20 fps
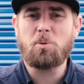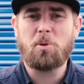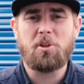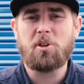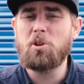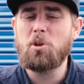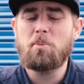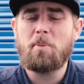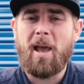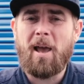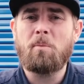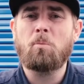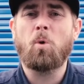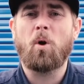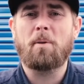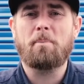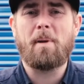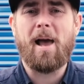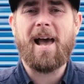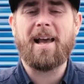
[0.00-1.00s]
with the new
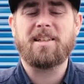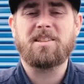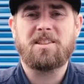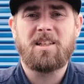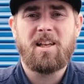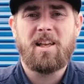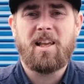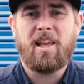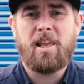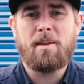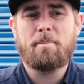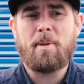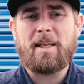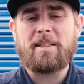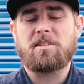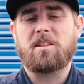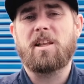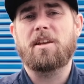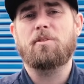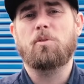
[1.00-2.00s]
M1 Max, it
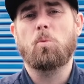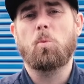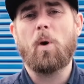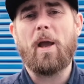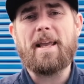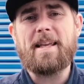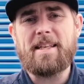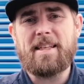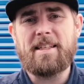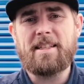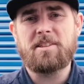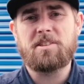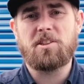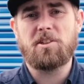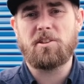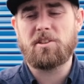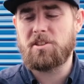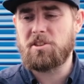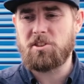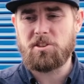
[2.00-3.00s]
makes life way
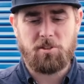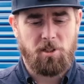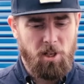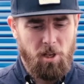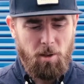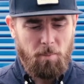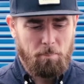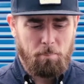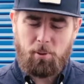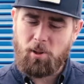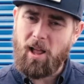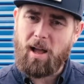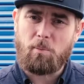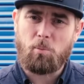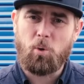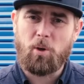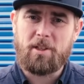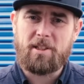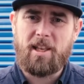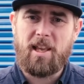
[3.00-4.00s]
easier to just plop
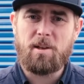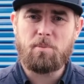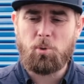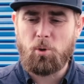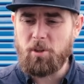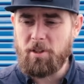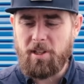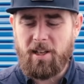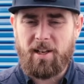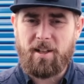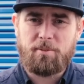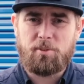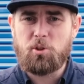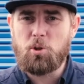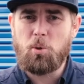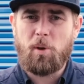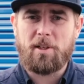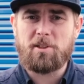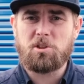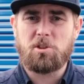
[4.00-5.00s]
one cable in, then I have
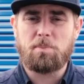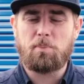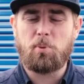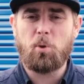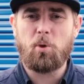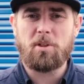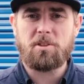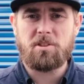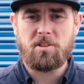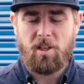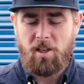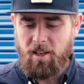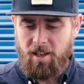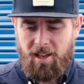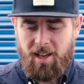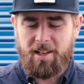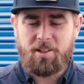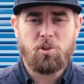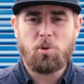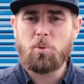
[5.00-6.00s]
two extra ports,
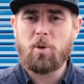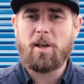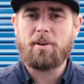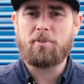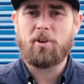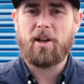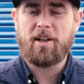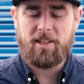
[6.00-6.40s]
I can do whatever I